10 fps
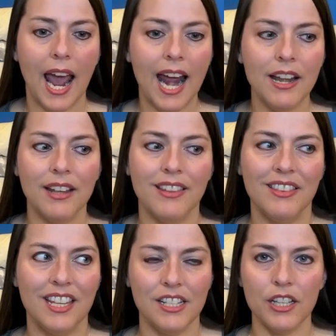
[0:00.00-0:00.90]
And
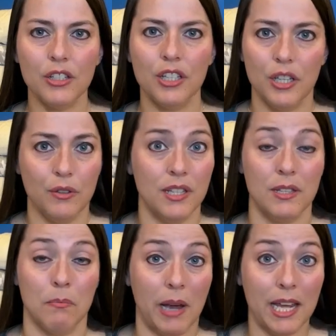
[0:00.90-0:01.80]
these
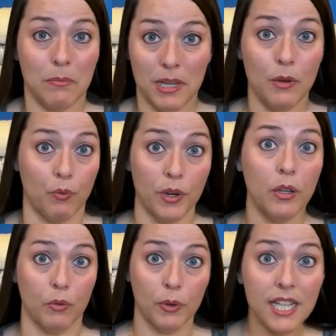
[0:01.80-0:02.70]
excuses might be
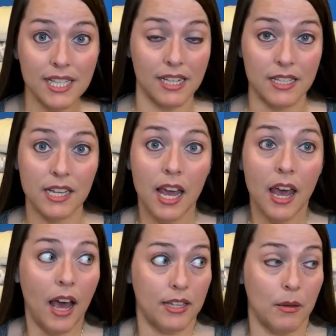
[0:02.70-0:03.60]
real reasons.
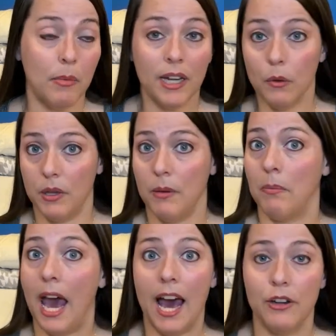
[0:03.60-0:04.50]
Somebody with a
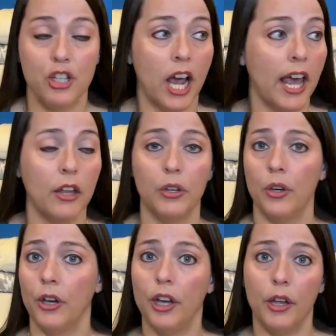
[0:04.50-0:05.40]
bad
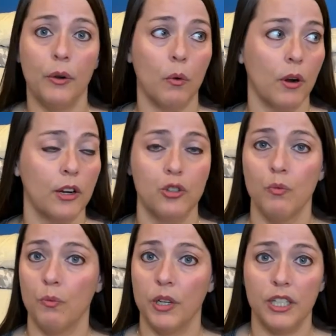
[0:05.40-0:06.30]
childhood or
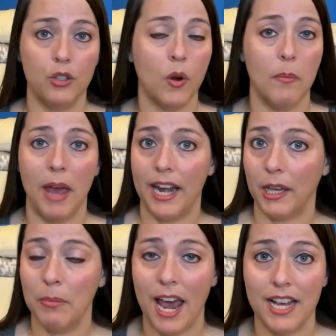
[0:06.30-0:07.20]
really
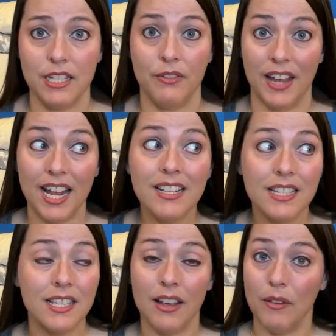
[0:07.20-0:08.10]
traumatic past
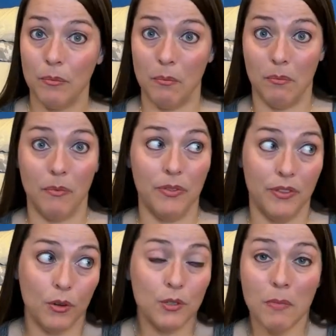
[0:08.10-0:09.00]
events,
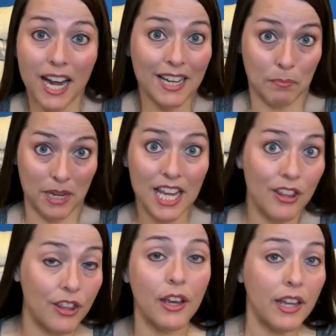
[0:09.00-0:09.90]
those might be
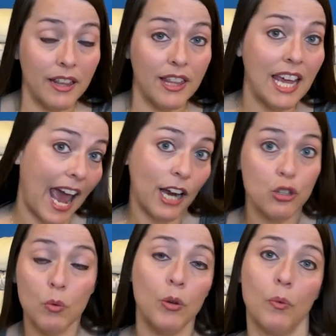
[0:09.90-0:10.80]
the, the
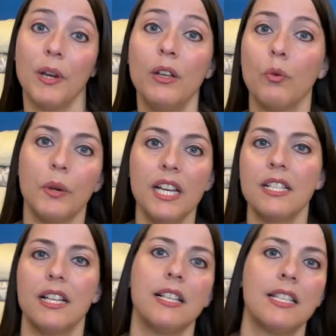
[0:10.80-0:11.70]
actual real
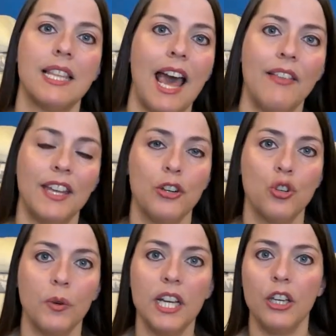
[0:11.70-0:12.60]
reasons that they
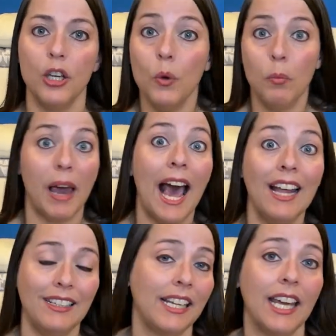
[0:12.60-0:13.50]
treat you
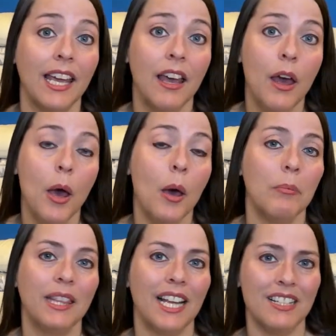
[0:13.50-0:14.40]
badly.
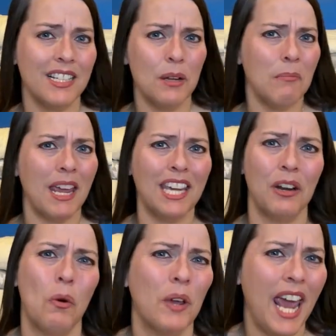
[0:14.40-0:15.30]
But that doesn't make it
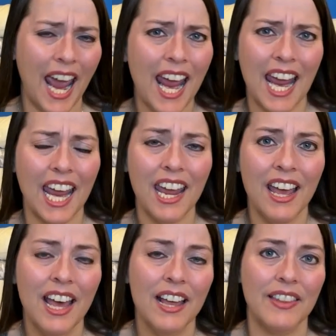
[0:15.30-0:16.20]
okay.
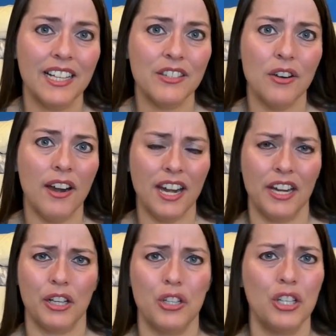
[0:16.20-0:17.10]
That's not an
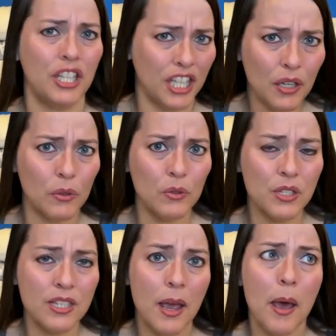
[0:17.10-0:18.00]

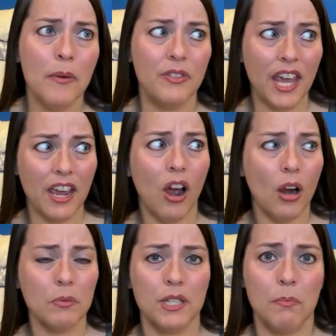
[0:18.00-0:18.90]
excuse they
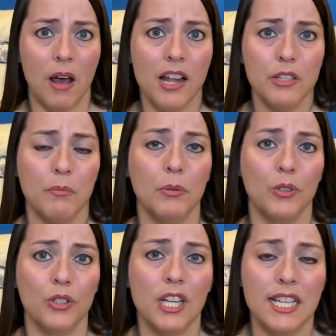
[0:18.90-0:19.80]
are
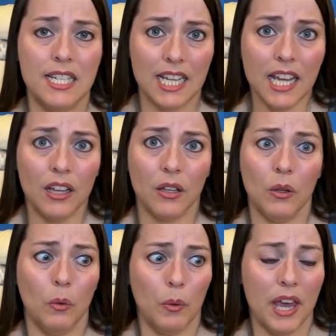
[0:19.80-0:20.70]
responsible to
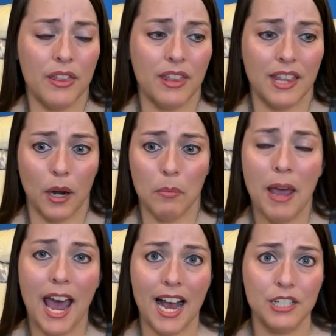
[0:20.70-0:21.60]
deal with their
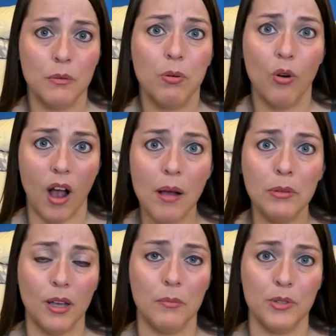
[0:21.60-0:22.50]
past
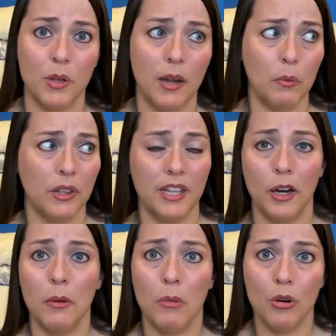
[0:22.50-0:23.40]
problems and with their
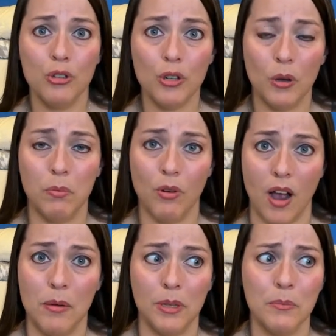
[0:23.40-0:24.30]
emotional
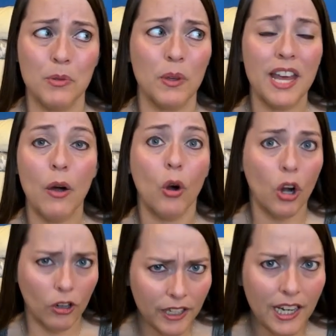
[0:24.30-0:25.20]
problems without
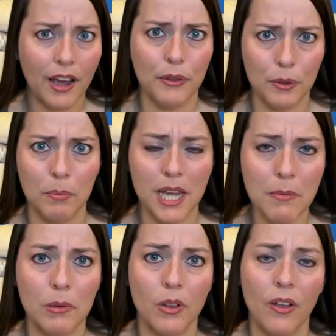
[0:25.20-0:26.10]
hurting other
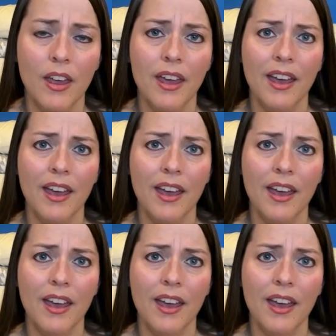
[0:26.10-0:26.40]
people.